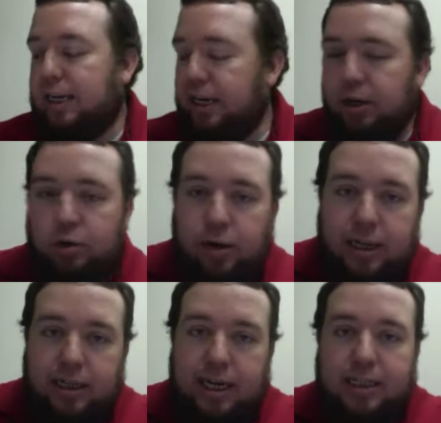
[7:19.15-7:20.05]
Get a
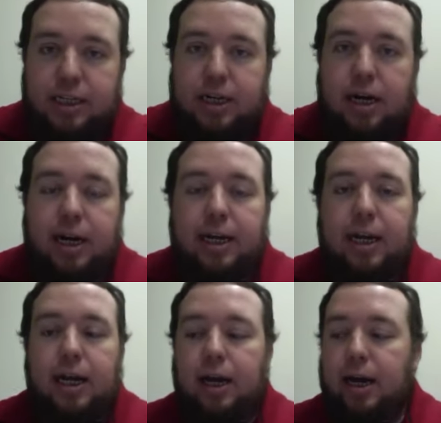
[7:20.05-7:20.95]
Greek lexicon
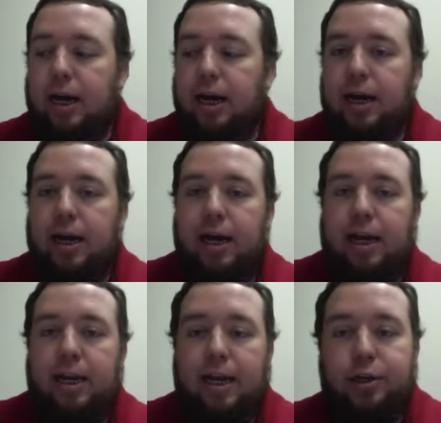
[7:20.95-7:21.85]

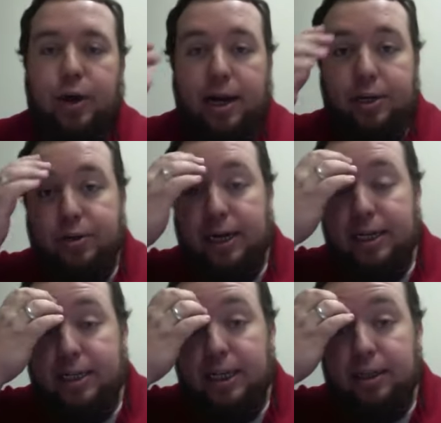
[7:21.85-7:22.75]
and try to
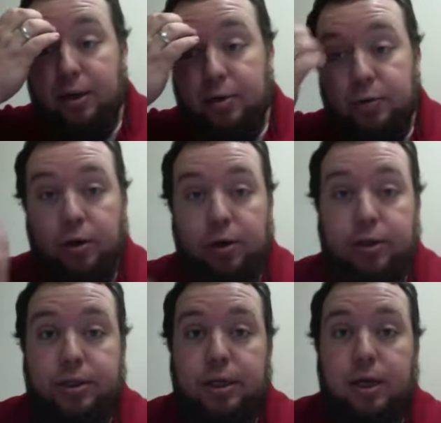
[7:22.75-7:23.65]
translate those
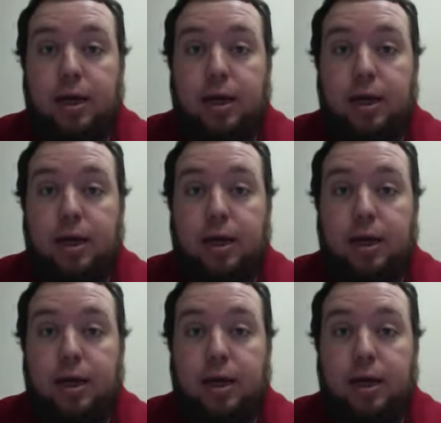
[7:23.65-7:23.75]
words